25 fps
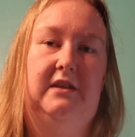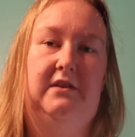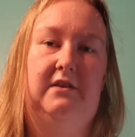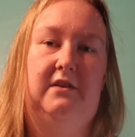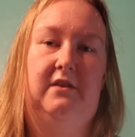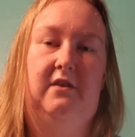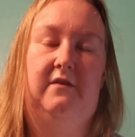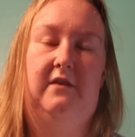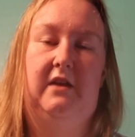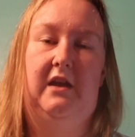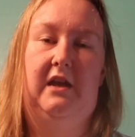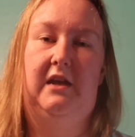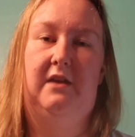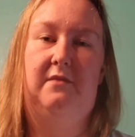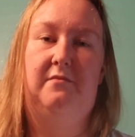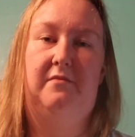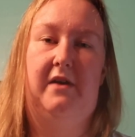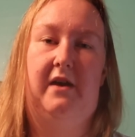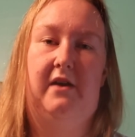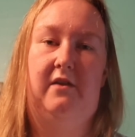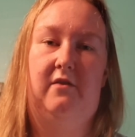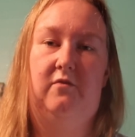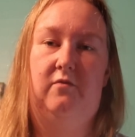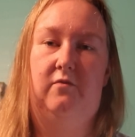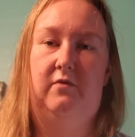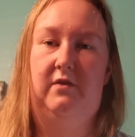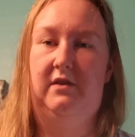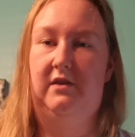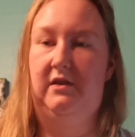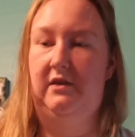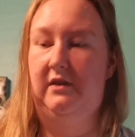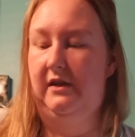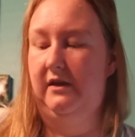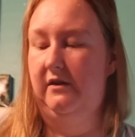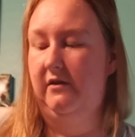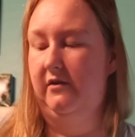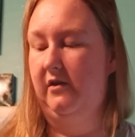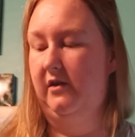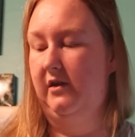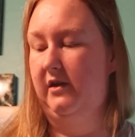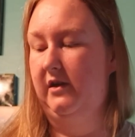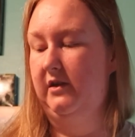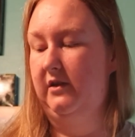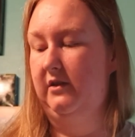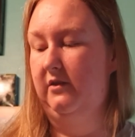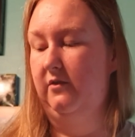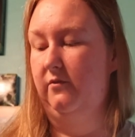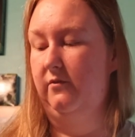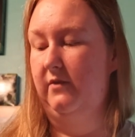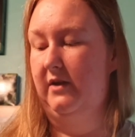in there that he battled with later
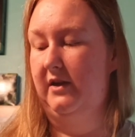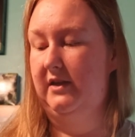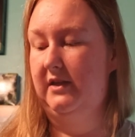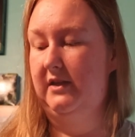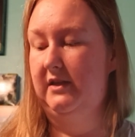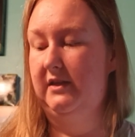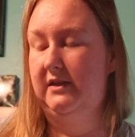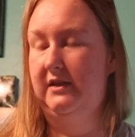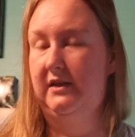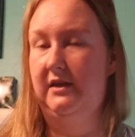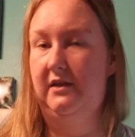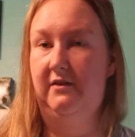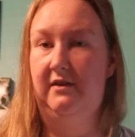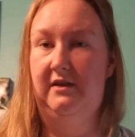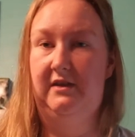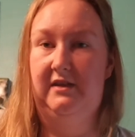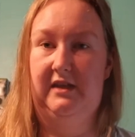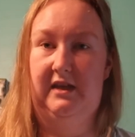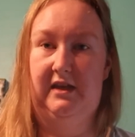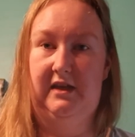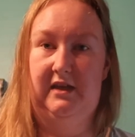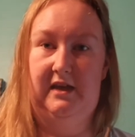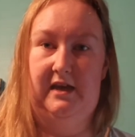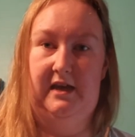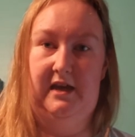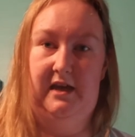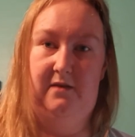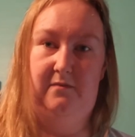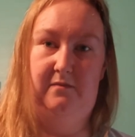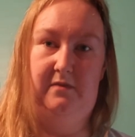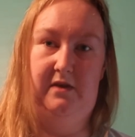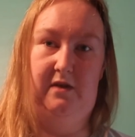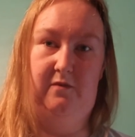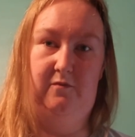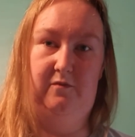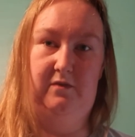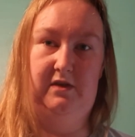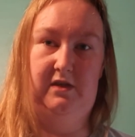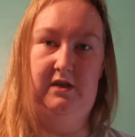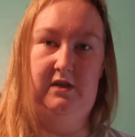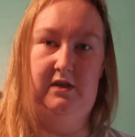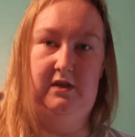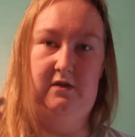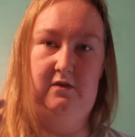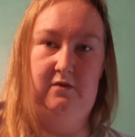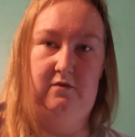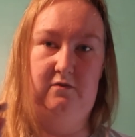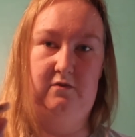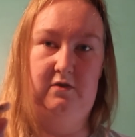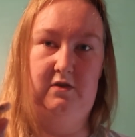on in the rest of the series. Like Eggman was
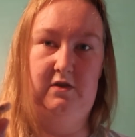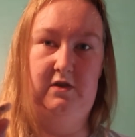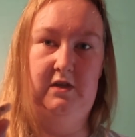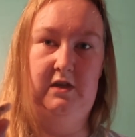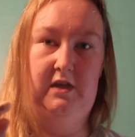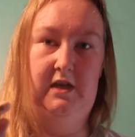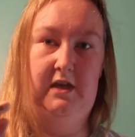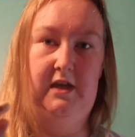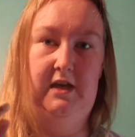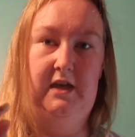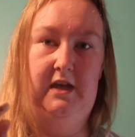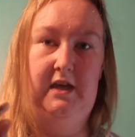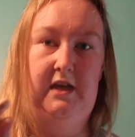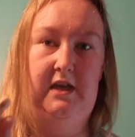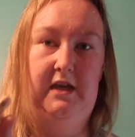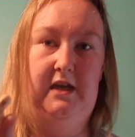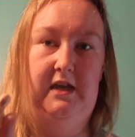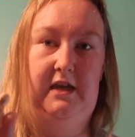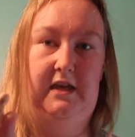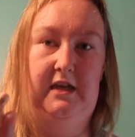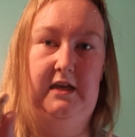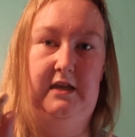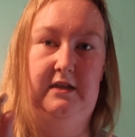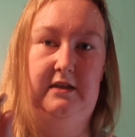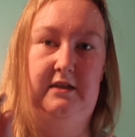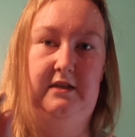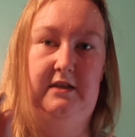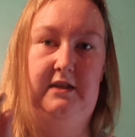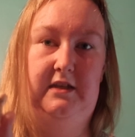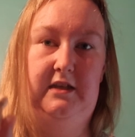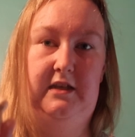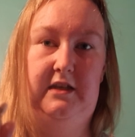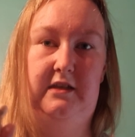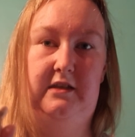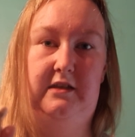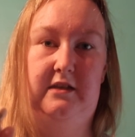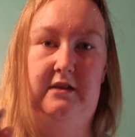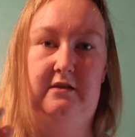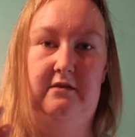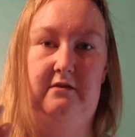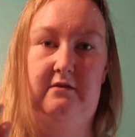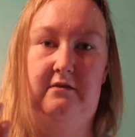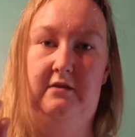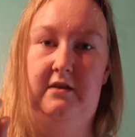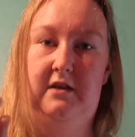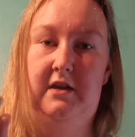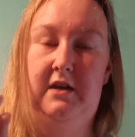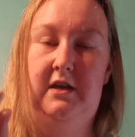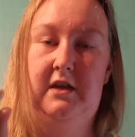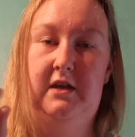huge in
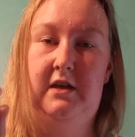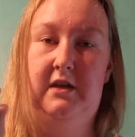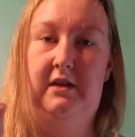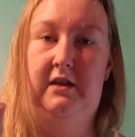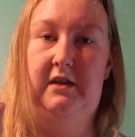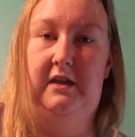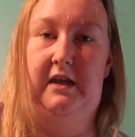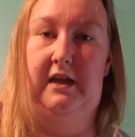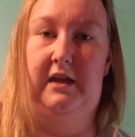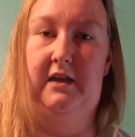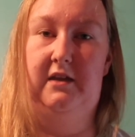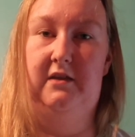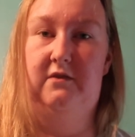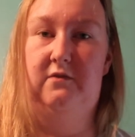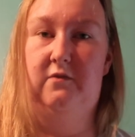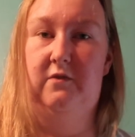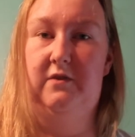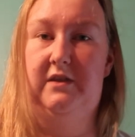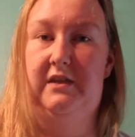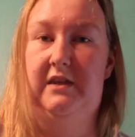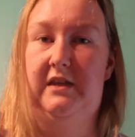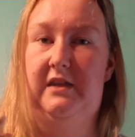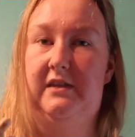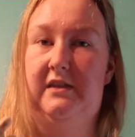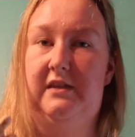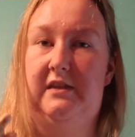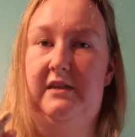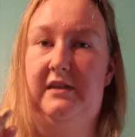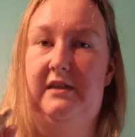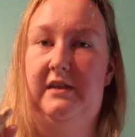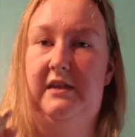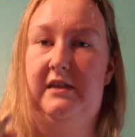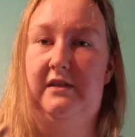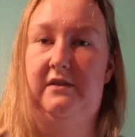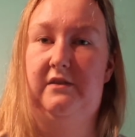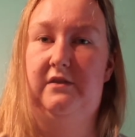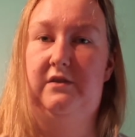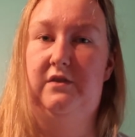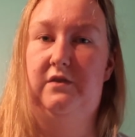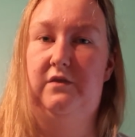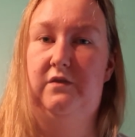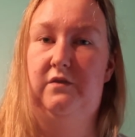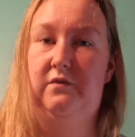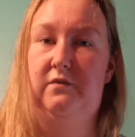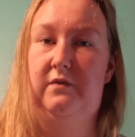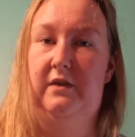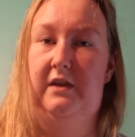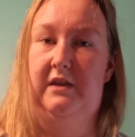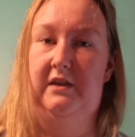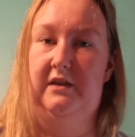season like towards the ends of season
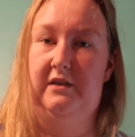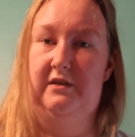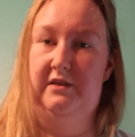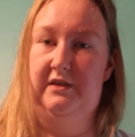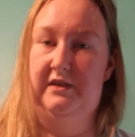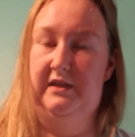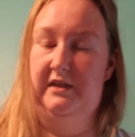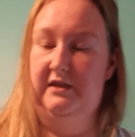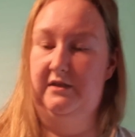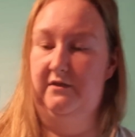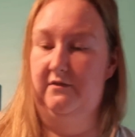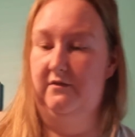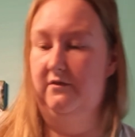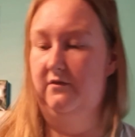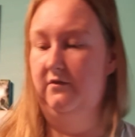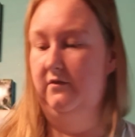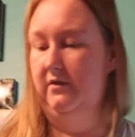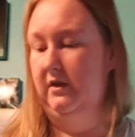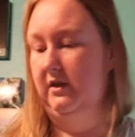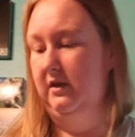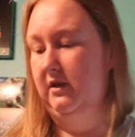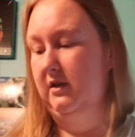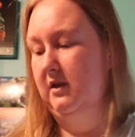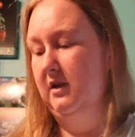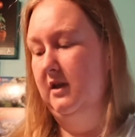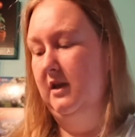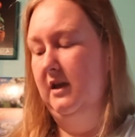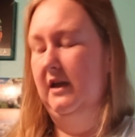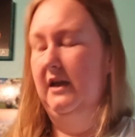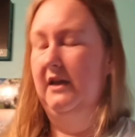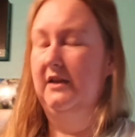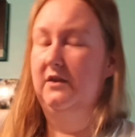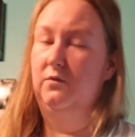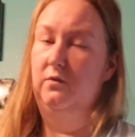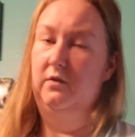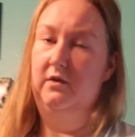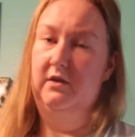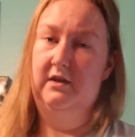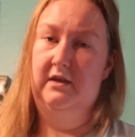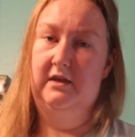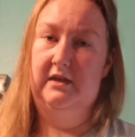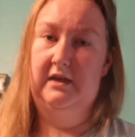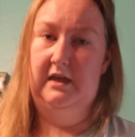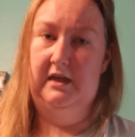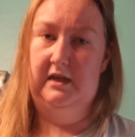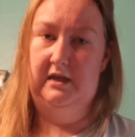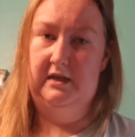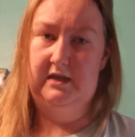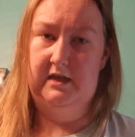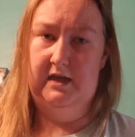two and in season three, as well as
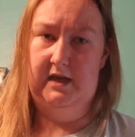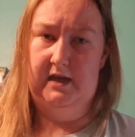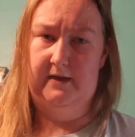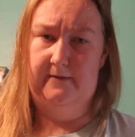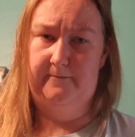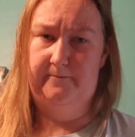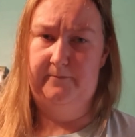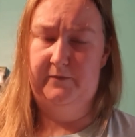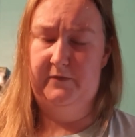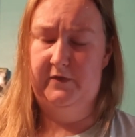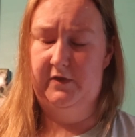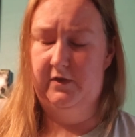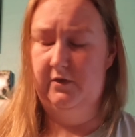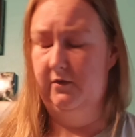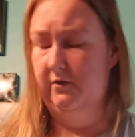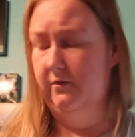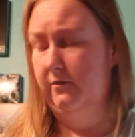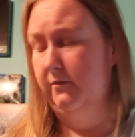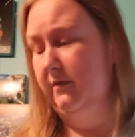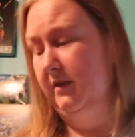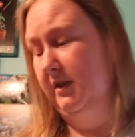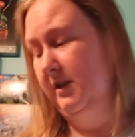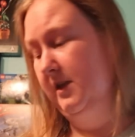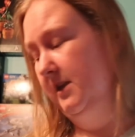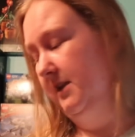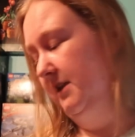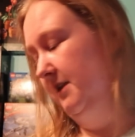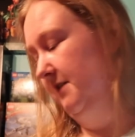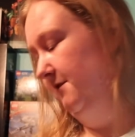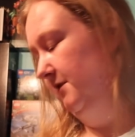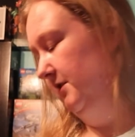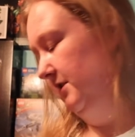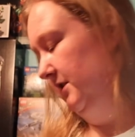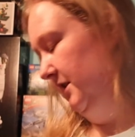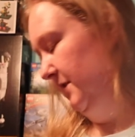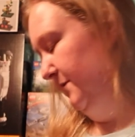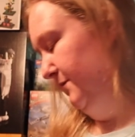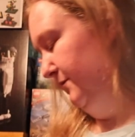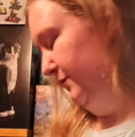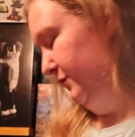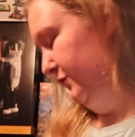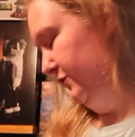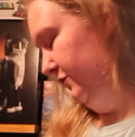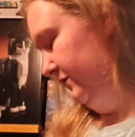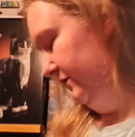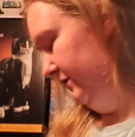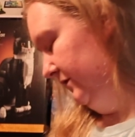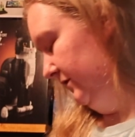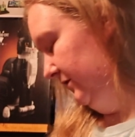King Tut. So they need to give us a couple more of